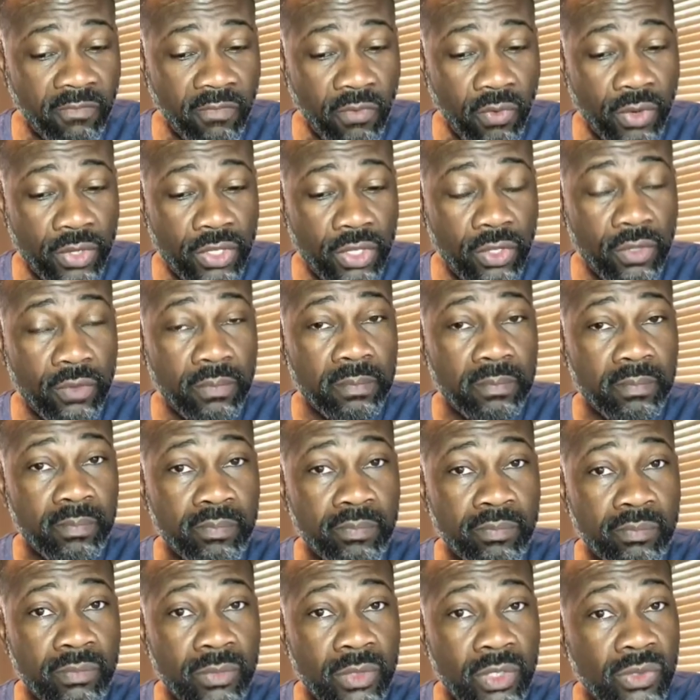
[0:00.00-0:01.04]
for you.
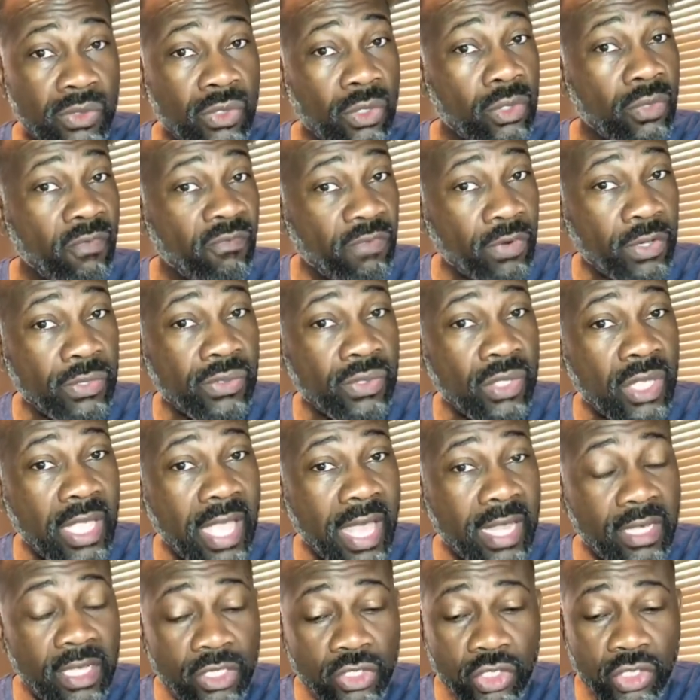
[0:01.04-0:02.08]
So the first thing
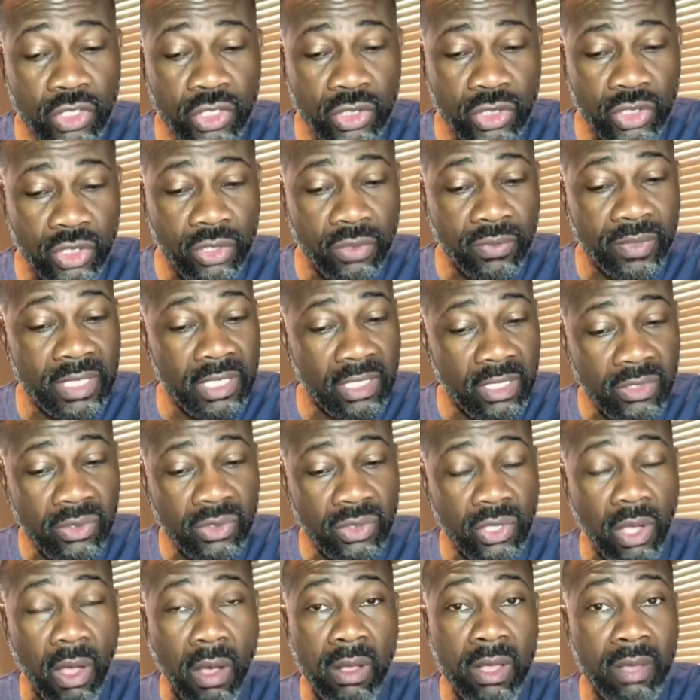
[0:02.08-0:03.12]
I need you to do in
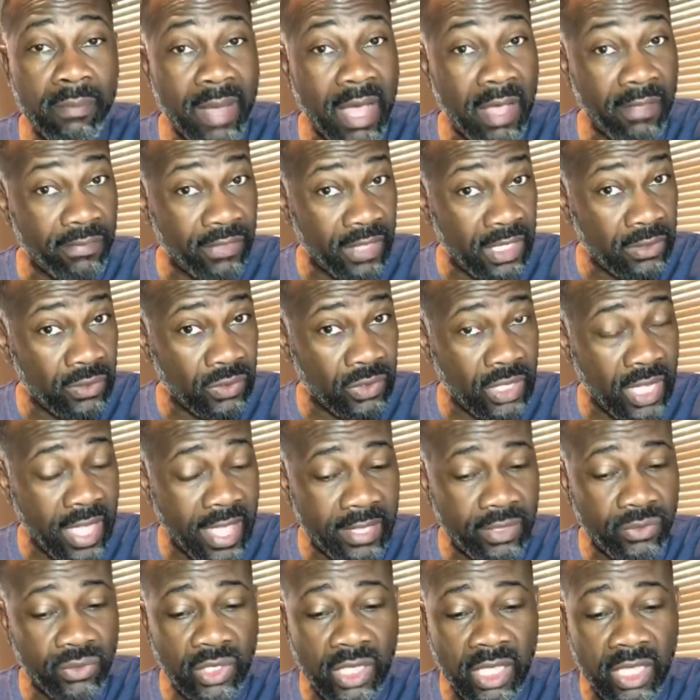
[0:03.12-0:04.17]
this talk about this
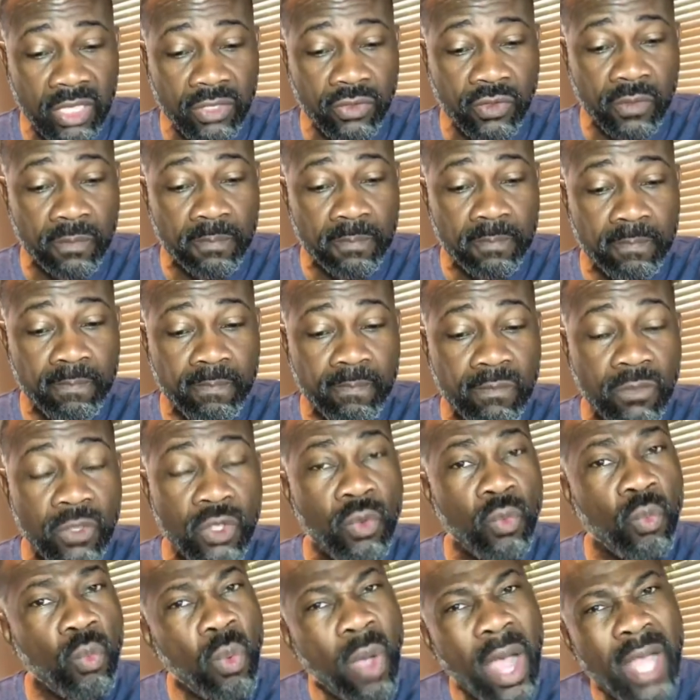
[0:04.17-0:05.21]
text is
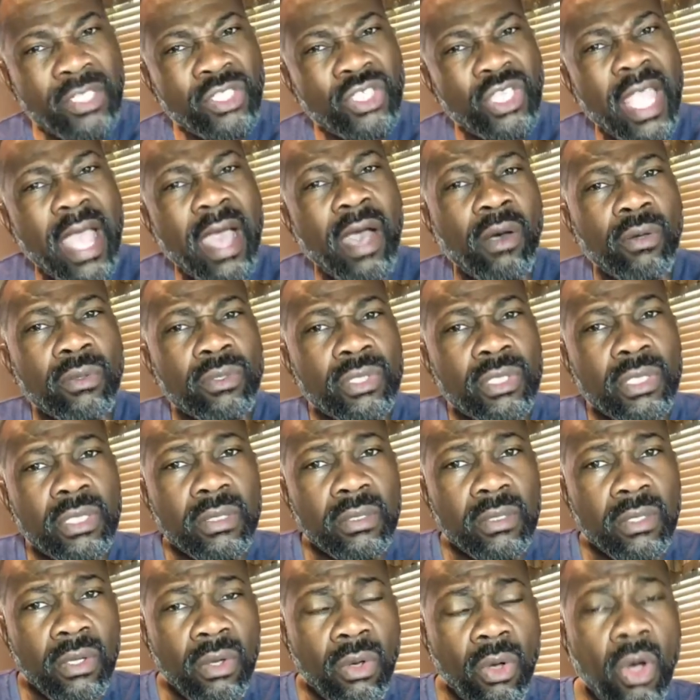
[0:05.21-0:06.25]
watch out,
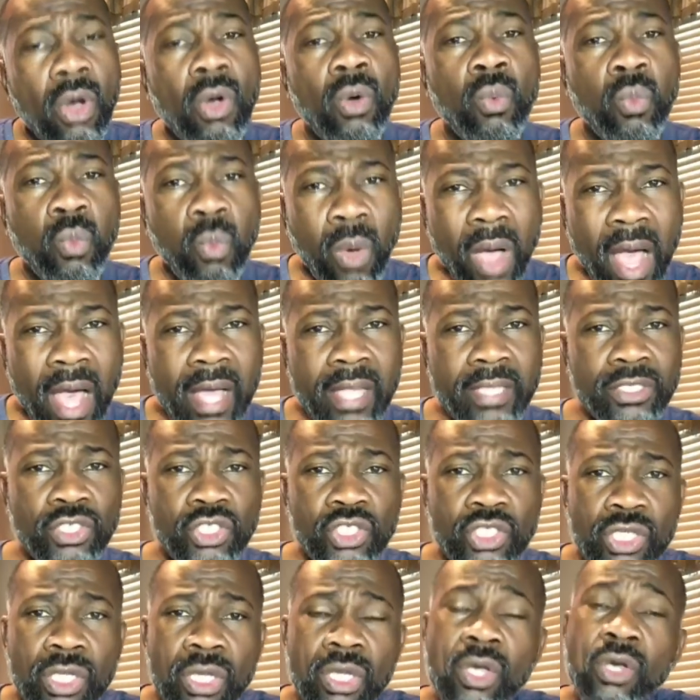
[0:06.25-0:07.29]
or
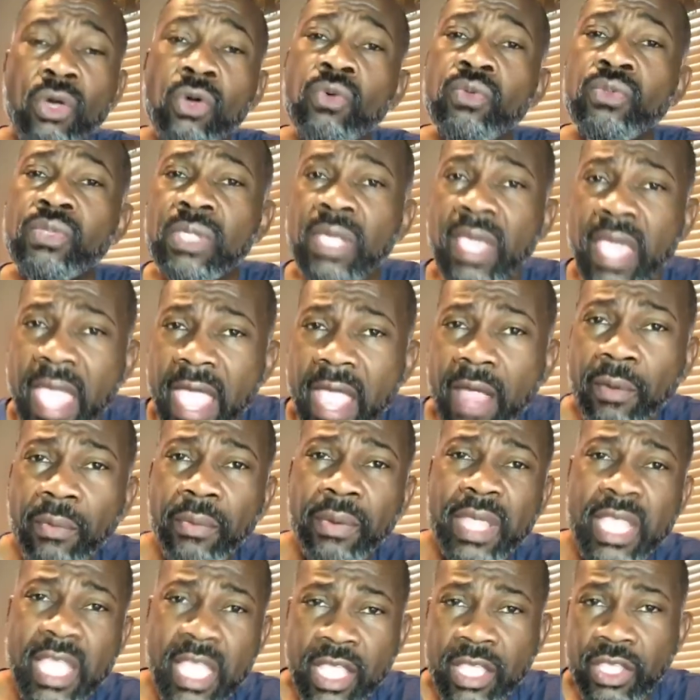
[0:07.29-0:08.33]
watch who's
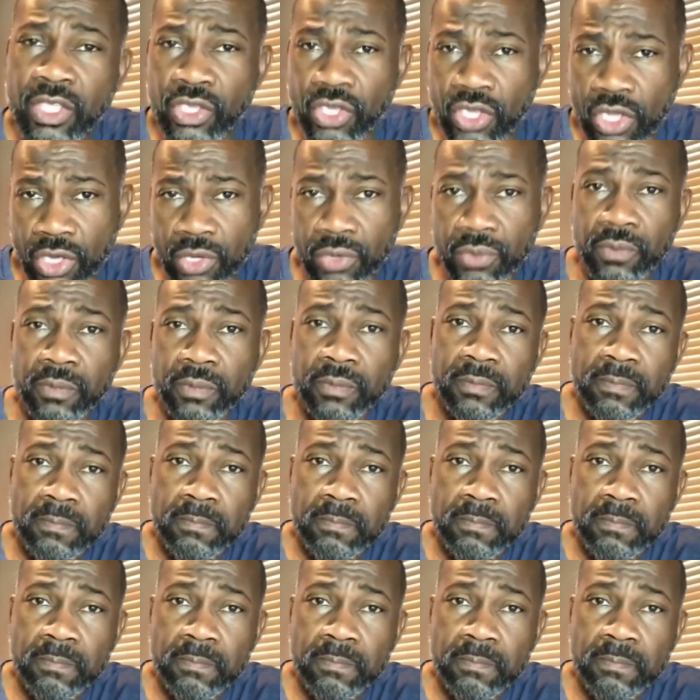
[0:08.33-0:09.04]
carrying you.